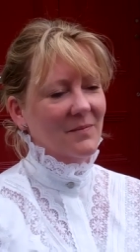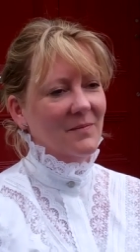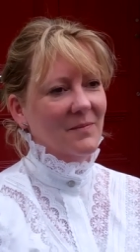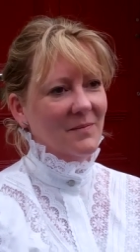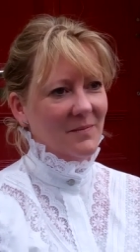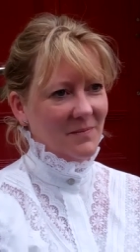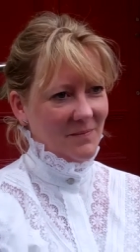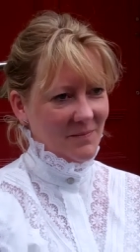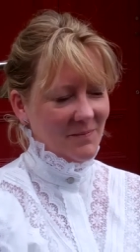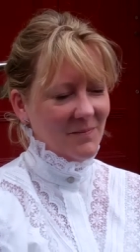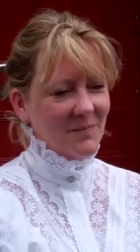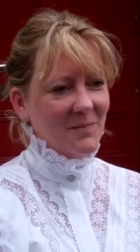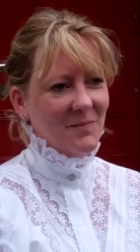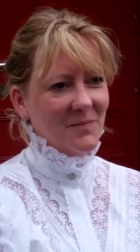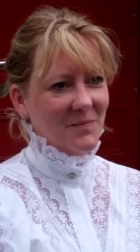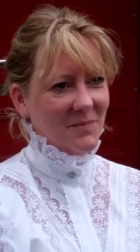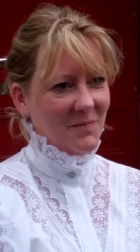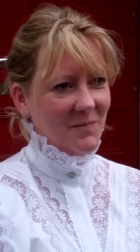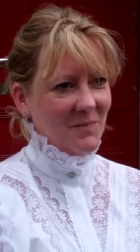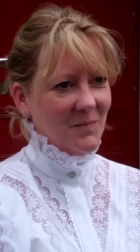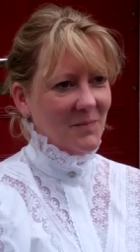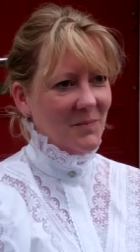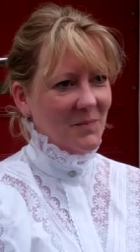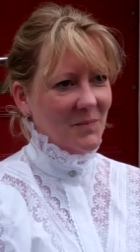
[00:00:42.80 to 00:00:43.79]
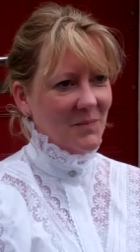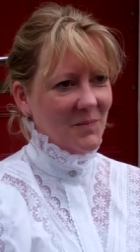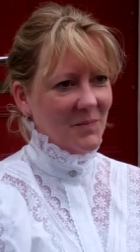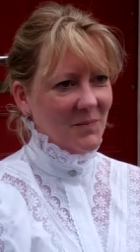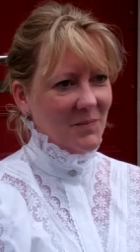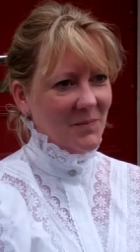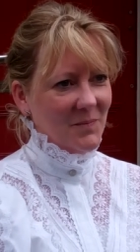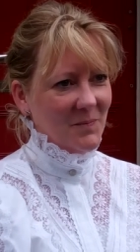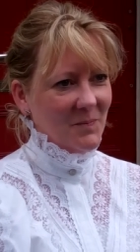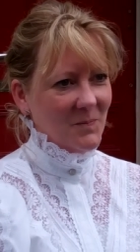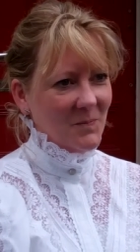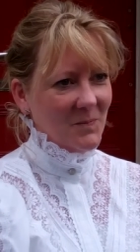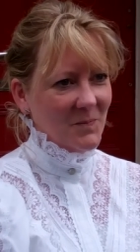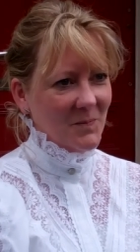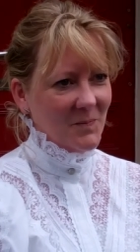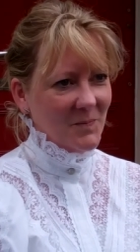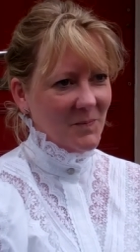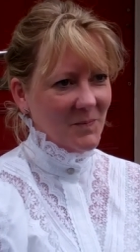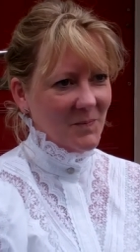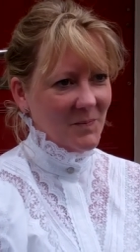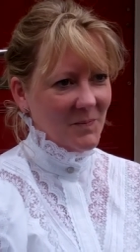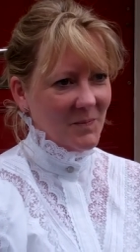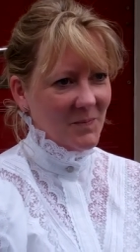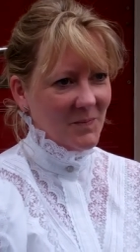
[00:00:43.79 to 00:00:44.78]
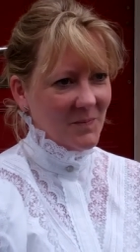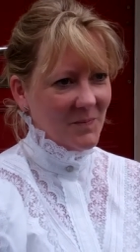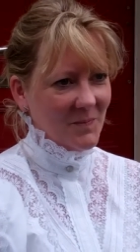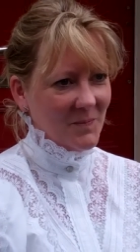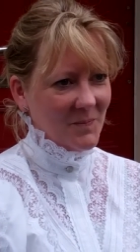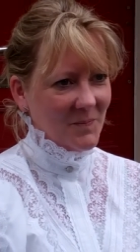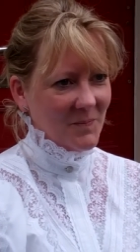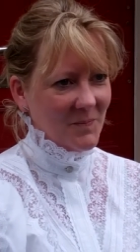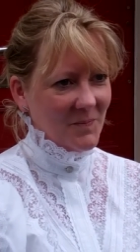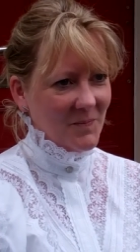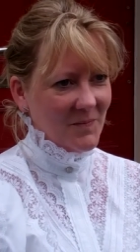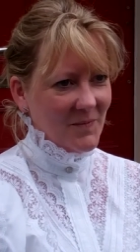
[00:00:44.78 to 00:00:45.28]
important is this building to the story of the Titanic?